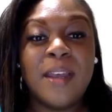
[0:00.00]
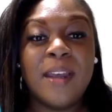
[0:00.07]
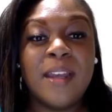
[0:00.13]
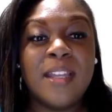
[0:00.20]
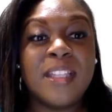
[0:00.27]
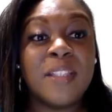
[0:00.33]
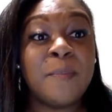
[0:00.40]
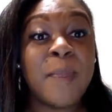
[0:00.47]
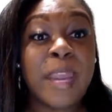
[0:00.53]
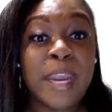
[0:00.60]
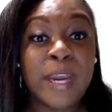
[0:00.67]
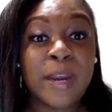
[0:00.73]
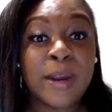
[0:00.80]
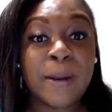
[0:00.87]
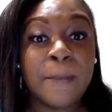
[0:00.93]

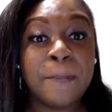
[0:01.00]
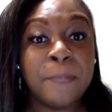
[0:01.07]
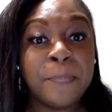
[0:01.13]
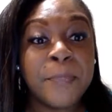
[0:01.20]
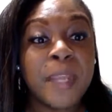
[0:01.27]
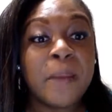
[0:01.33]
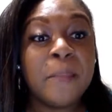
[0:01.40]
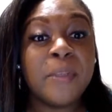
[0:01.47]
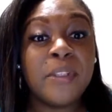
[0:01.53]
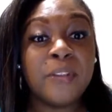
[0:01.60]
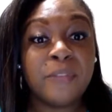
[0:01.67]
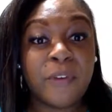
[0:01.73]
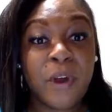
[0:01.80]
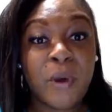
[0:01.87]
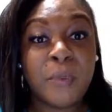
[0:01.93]
speaker, but the
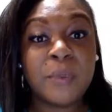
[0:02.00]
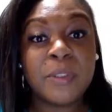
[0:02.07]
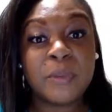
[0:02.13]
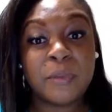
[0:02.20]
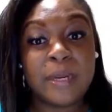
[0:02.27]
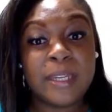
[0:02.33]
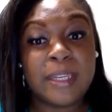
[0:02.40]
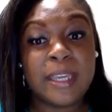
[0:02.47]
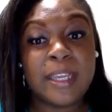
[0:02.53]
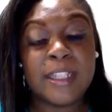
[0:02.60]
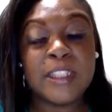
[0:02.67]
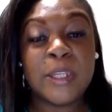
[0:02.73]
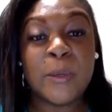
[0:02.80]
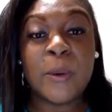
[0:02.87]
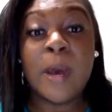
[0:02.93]
phone was ringing,
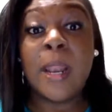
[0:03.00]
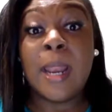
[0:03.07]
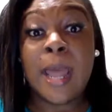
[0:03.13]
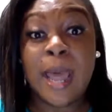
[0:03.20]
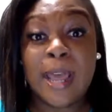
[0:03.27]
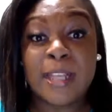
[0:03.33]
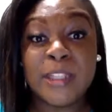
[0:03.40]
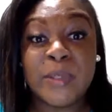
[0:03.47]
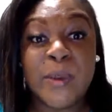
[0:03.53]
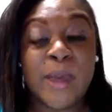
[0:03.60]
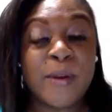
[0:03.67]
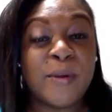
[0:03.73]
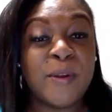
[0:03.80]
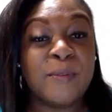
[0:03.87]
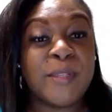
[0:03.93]
so a lot. So
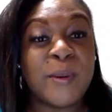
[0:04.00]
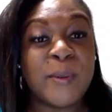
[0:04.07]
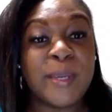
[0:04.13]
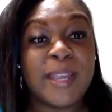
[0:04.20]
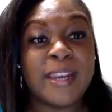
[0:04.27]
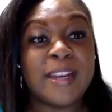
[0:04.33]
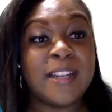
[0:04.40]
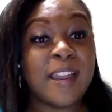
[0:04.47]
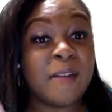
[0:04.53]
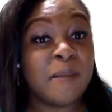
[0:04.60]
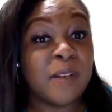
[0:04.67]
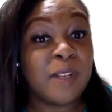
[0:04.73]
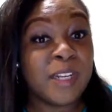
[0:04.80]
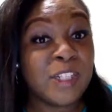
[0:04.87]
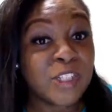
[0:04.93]
I don't know if they were getting a
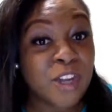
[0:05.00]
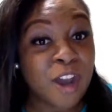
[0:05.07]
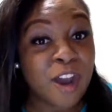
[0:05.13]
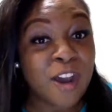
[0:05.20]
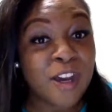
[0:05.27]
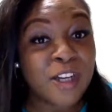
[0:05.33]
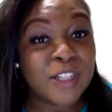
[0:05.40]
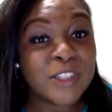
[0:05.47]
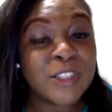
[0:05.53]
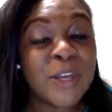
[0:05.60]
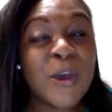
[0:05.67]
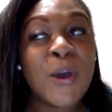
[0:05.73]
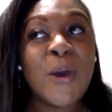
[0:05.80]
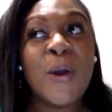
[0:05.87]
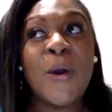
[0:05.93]
lot of lunch calls
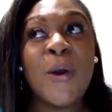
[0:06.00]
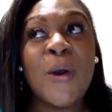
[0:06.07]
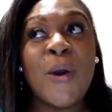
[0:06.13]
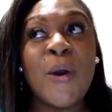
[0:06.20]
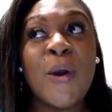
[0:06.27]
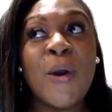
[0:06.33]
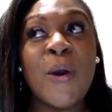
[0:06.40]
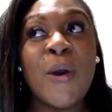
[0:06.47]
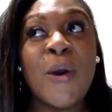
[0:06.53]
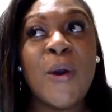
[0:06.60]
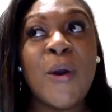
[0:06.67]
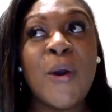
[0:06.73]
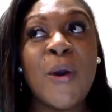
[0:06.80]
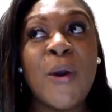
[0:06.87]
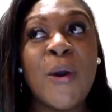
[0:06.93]
or if
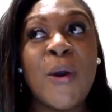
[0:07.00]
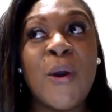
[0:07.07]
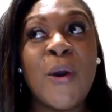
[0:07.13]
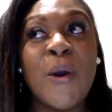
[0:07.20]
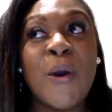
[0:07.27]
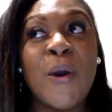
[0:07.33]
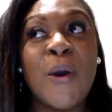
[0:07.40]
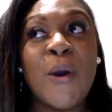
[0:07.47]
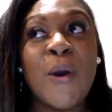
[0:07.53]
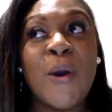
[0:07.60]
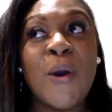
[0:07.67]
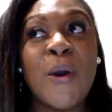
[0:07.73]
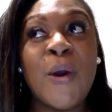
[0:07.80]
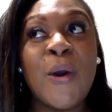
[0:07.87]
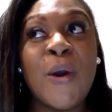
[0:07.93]
it was
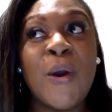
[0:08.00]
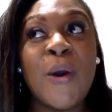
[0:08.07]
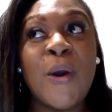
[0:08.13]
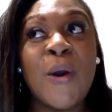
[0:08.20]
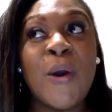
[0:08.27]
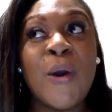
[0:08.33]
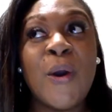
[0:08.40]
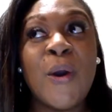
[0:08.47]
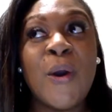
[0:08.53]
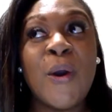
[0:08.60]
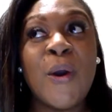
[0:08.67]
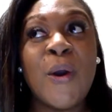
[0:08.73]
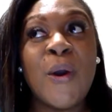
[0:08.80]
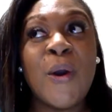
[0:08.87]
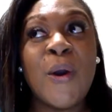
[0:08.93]
just,
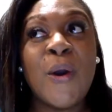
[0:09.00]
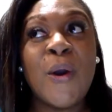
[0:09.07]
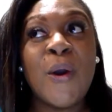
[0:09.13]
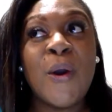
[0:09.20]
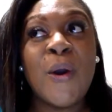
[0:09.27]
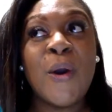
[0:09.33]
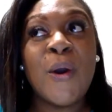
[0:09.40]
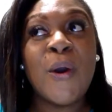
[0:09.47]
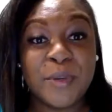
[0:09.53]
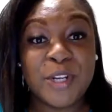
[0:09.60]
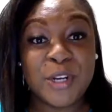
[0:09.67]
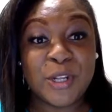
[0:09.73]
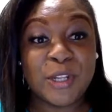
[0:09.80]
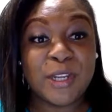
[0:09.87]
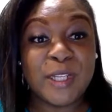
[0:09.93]
that one
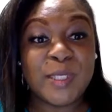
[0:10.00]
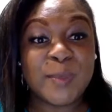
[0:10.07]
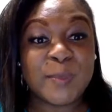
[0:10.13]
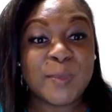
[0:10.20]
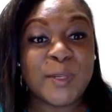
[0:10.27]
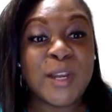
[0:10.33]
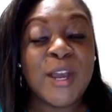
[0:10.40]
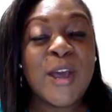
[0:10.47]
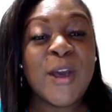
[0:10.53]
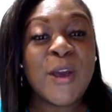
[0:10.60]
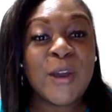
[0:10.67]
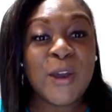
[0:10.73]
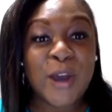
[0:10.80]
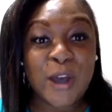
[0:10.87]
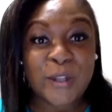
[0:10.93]
particular customer
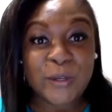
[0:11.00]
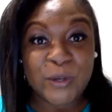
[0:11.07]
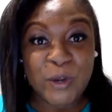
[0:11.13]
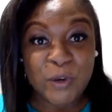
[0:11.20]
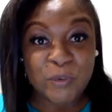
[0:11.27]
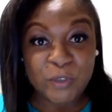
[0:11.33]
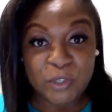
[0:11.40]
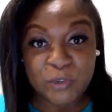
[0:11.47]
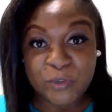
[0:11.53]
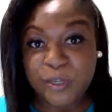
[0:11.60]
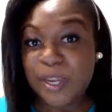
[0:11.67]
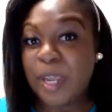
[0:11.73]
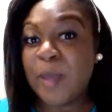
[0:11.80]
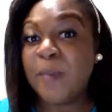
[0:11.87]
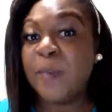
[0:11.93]
calling over and over
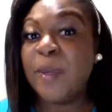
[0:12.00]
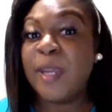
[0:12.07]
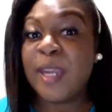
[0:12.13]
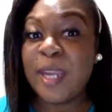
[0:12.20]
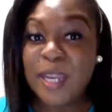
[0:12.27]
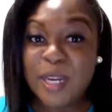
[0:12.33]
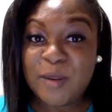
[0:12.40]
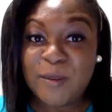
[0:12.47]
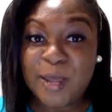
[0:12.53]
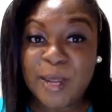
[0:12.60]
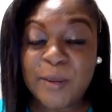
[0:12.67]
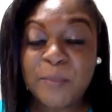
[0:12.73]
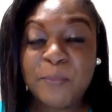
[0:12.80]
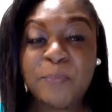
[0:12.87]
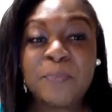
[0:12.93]
again. But anyway,